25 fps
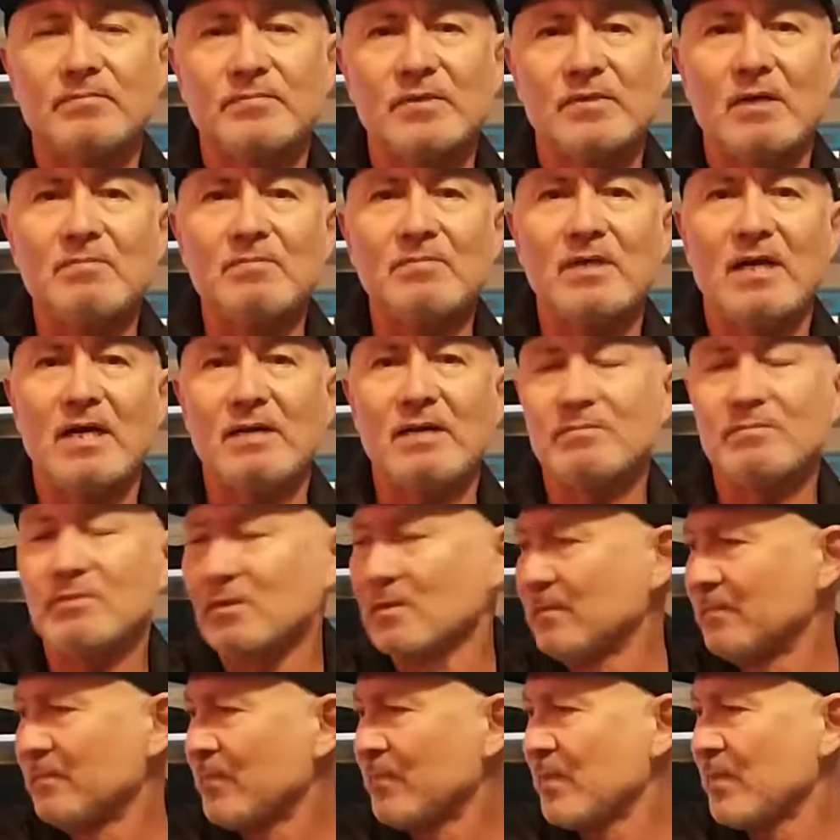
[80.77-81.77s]

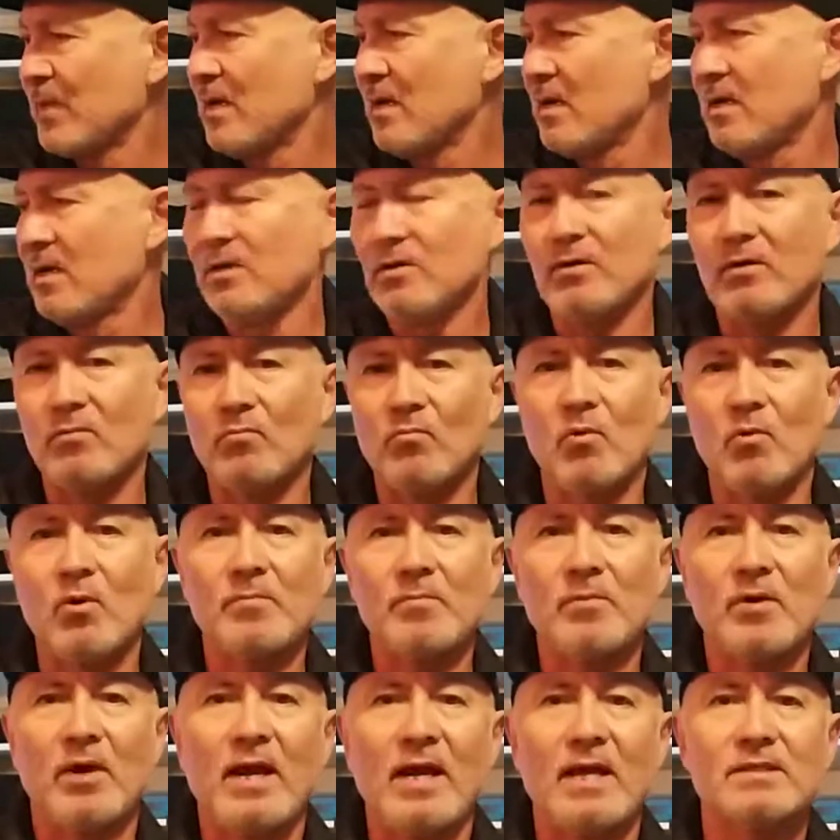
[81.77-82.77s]
sometimes you can
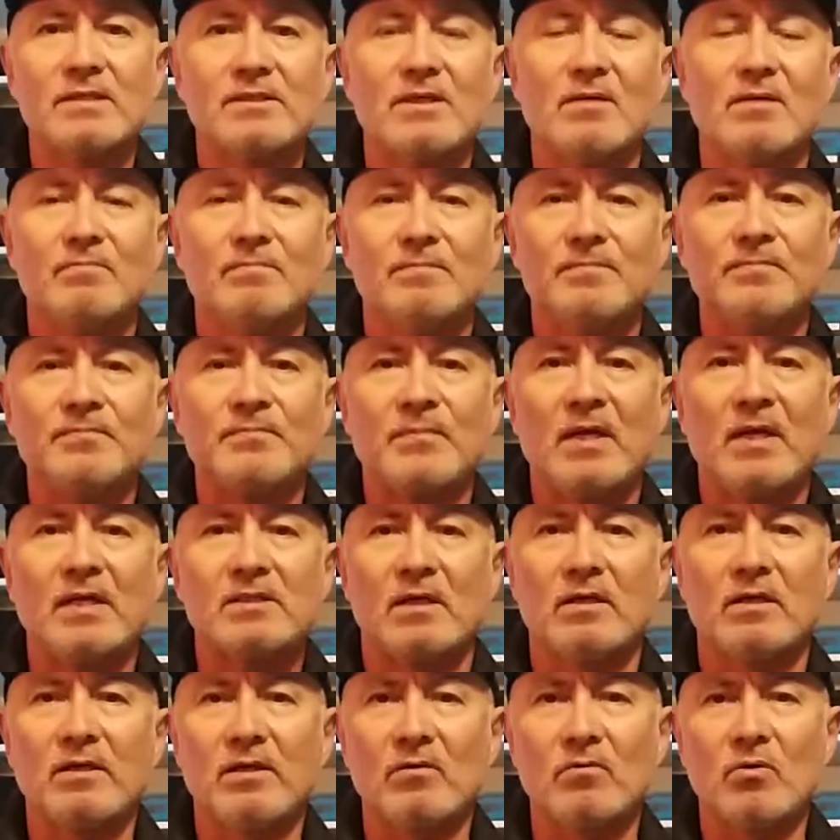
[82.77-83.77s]
warm your hands up. It's
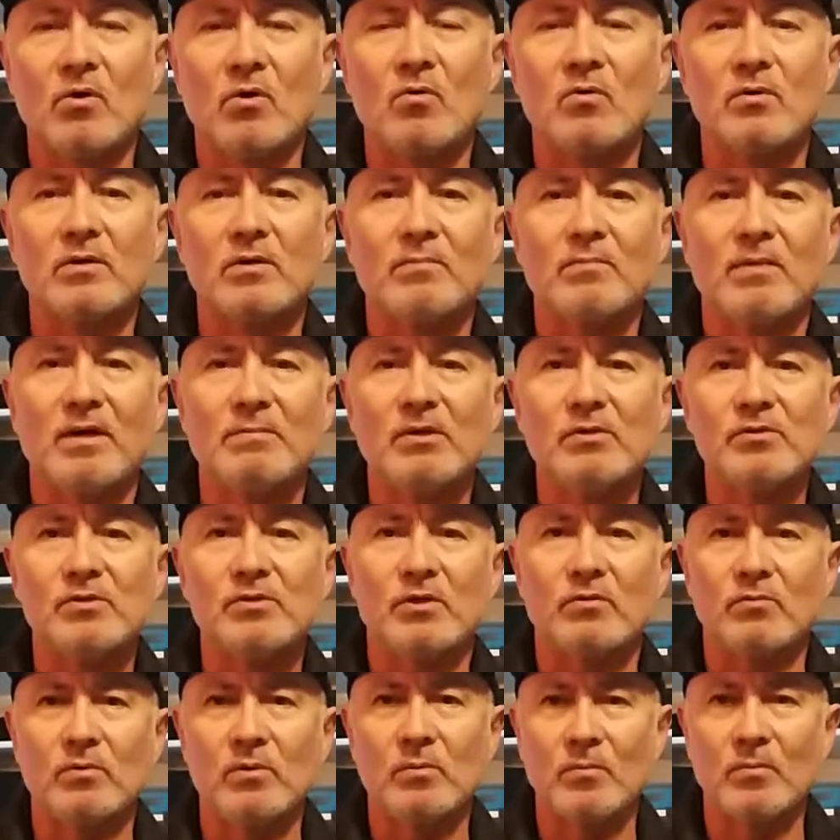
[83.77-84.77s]
a little cold in my
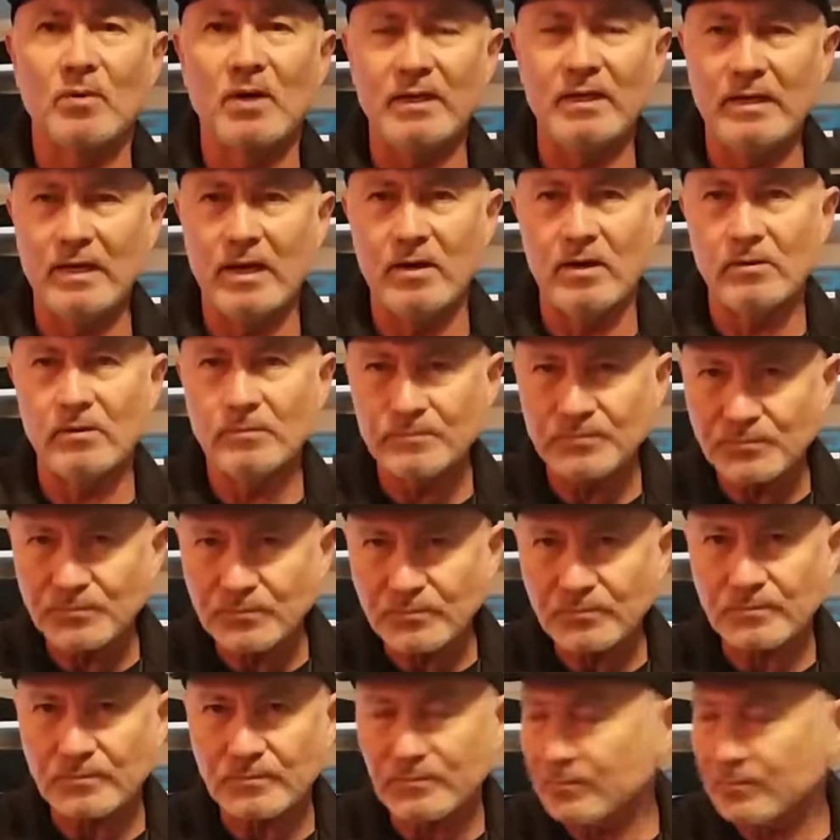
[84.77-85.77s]
music room right now.
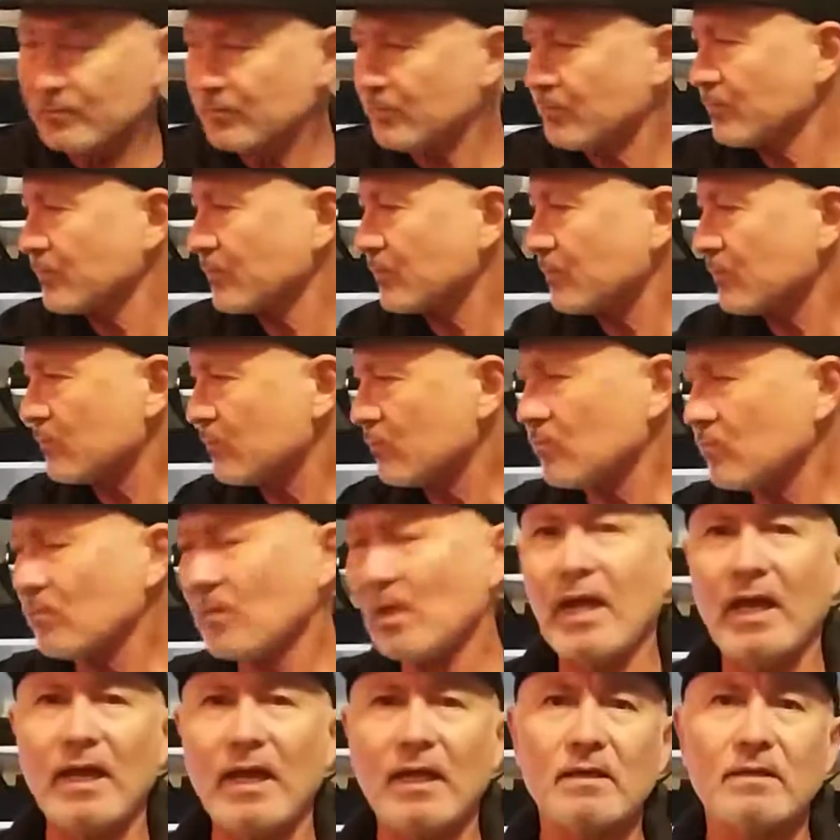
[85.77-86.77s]

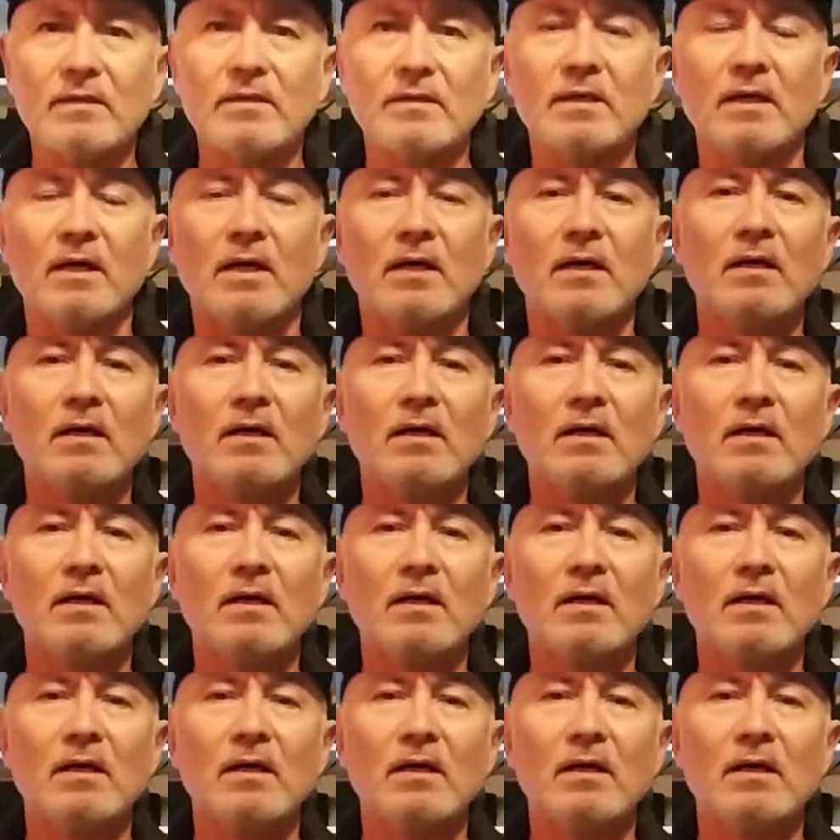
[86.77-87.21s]
And